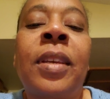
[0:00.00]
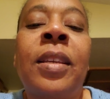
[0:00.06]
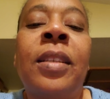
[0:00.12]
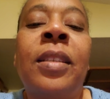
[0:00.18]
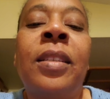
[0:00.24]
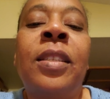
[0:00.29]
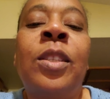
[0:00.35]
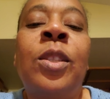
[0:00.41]

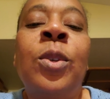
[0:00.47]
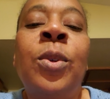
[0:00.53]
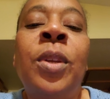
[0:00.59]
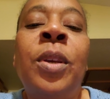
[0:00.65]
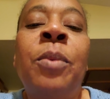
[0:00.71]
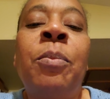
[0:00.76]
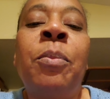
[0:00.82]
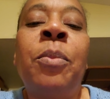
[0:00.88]

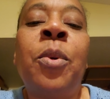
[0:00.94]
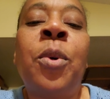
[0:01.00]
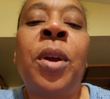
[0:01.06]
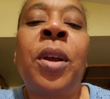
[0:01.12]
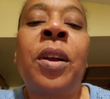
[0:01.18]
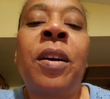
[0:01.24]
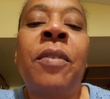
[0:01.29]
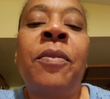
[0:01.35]
student
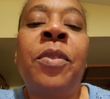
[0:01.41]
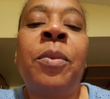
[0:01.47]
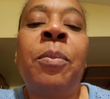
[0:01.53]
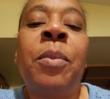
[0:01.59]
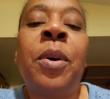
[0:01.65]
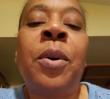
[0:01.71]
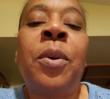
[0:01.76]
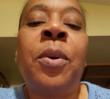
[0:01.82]
more
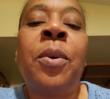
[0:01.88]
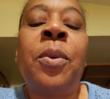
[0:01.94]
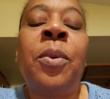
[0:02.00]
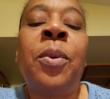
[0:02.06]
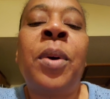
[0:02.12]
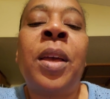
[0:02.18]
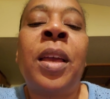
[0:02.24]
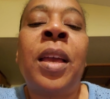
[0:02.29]

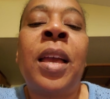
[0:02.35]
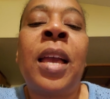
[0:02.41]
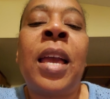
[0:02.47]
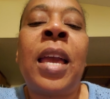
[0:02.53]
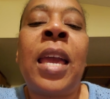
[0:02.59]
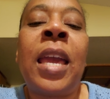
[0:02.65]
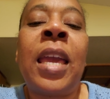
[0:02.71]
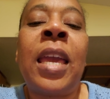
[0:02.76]
comfortable
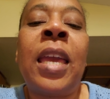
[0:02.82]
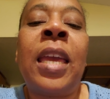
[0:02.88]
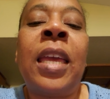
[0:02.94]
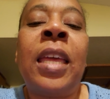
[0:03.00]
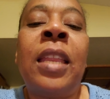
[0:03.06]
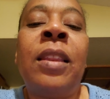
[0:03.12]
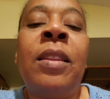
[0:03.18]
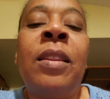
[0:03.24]

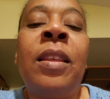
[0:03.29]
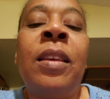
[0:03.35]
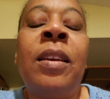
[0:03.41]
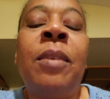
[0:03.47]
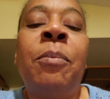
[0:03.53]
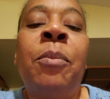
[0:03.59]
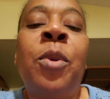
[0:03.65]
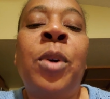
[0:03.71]
and
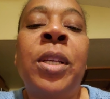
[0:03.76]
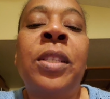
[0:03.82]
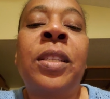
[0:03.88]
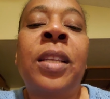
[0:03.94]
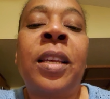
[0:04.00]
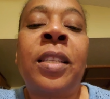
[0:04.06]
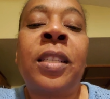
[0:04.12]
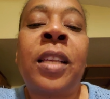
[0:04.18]
more
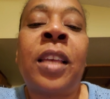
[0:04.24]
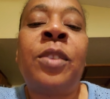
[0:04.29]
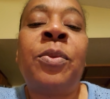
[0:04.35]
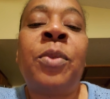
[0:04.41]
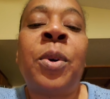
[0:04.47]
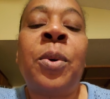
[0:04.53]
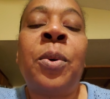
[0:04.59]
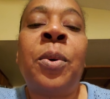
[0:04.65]

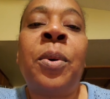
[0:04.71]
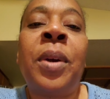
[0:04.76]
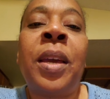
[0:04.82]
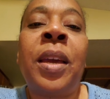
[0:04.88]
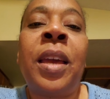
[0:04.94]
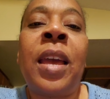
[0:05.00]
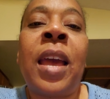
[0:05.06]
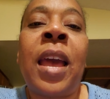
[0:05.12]
successful
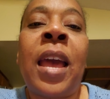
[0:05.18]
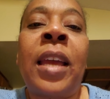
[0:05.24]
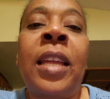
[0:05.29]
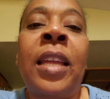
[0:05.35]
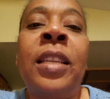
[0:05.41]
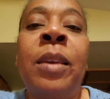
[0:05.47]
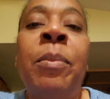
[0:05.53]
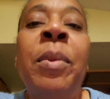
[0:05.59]

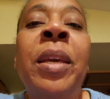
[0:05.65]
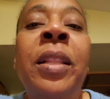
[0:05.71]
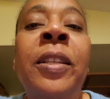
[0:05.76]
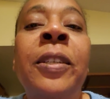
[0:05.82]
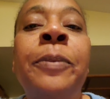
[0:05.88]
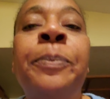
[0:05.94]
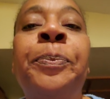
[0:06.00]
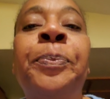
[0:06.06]

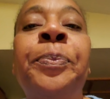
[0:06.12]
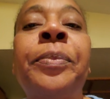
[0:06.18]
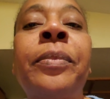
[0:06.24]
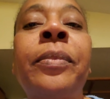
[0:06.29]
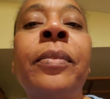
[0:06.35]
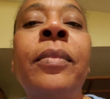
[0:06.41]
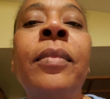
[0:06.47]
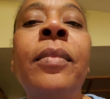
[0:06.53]
academically.
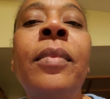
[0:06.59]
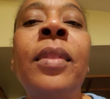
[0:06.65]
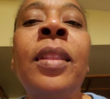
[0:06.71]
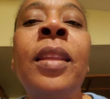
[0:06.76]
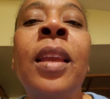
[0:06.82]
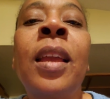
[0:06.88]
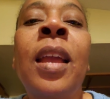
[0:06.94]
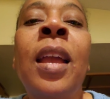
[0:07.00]

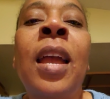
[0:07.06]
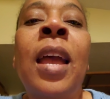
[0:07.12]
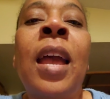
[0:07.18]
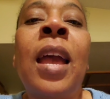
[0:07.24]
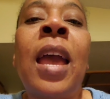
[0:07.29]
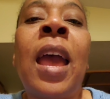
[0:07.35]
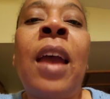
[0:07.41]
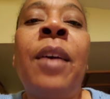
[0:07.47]

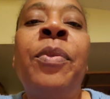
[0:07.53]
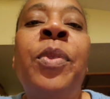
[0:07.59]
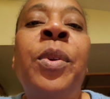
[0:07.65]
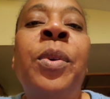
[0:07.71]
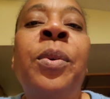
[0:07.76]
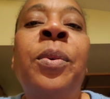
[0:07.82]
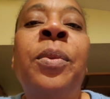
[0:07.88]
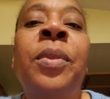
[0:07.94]

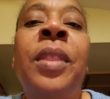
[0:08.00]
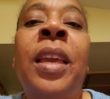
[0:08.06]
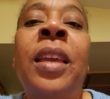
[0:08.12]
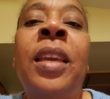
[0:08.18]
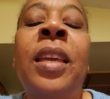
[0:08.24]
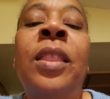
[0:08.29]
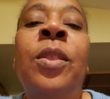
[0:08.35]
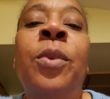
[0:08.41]
After
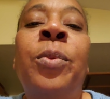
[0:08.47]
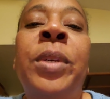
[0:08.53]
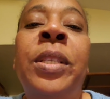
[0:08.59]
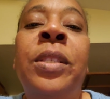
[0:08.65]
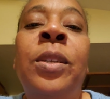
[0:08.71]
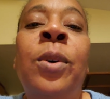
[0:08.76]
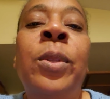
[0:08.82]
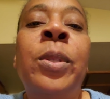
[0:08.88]
they get the
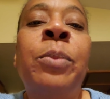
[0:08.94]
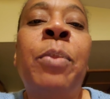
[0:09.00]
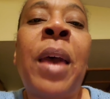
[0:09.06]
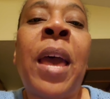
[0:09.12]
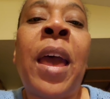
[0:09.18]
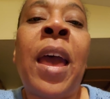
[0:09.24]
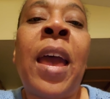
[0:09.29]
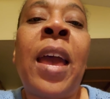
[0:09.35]
results
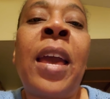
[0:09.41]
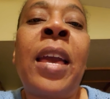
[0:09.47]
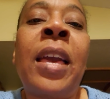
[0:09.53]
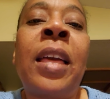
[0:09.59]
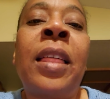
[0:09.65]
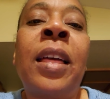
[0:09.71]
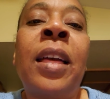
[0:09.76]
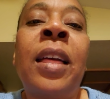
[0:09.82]

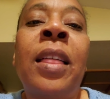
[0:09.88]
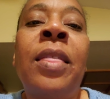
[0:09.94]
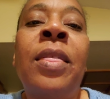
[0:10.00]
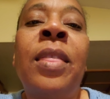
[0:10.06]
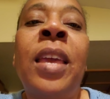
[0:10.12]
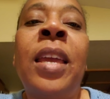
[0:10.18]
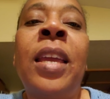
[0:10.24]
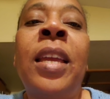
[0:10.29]
back,
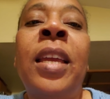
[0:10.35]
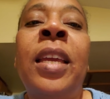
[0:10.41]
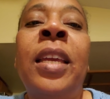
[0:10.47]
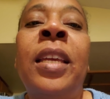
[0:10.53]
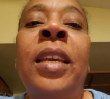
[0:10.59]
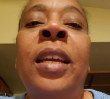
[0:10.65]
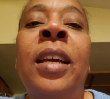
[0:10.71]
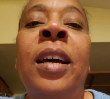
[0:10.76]

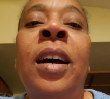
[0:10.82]
they